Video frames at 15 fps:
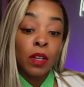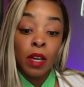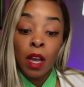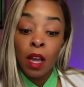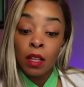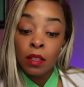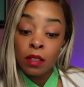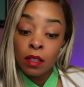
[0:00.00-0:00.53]
Latoya
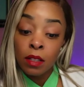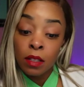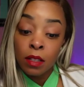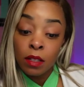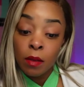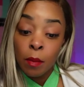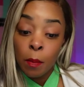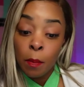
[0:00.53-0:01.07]
Austin.
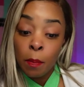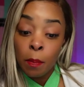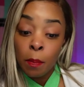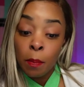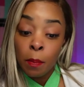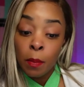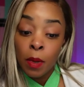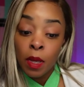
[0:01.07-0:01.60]

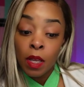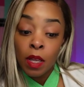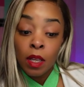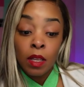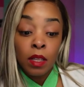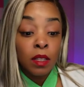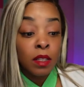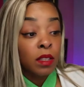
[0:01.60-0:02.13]

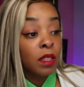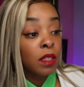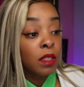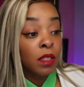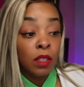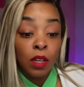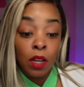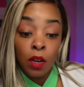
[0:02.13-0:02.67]
She's,
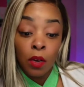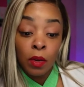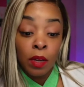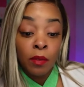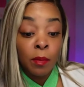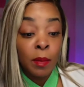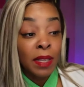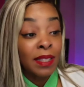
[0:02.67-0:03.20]
you know,
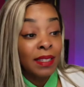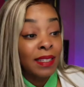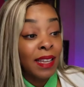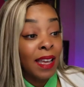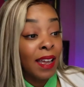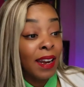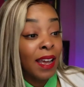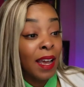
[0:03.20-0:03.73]
giving me the
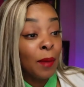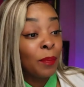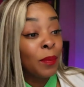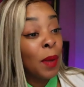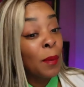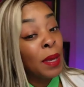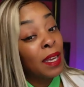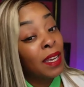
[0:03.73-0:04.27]
side eye.
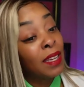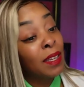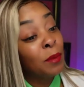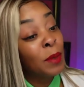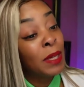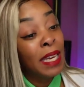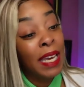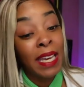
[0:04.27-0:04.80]
I mean,
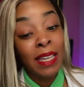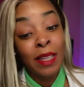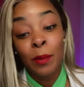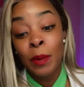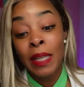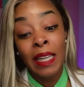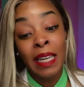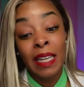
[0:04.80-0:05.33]
we can't,
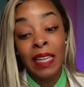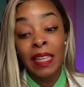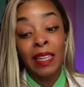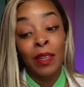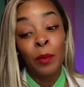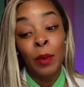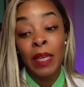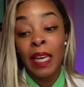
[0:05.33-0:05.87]
we
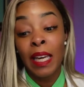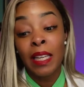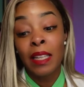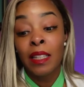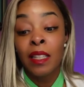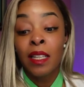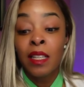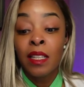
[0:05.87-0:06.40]
can't, we can't.
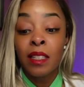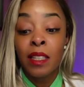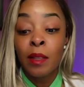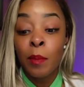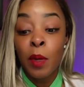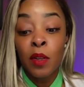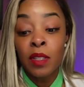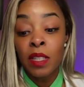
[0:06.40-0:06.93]
The
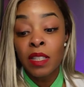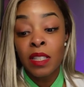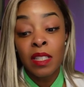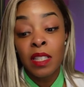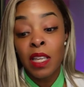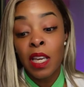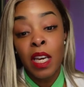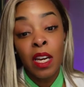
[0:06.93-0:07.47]
music
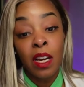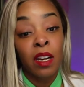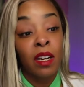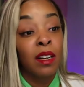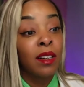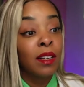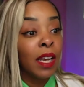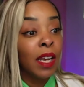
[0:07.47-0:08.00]
just here
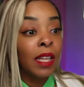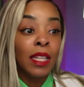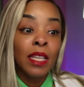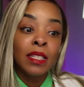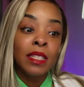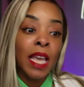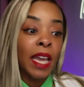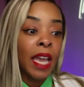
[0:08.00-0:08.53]
and these
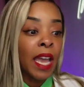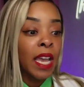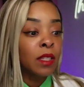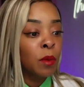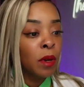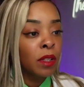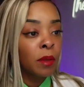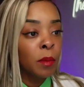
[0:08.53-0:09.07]
decades
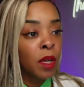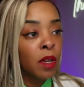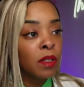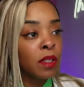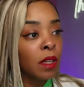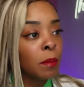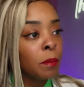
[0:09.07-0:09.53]
worth of music.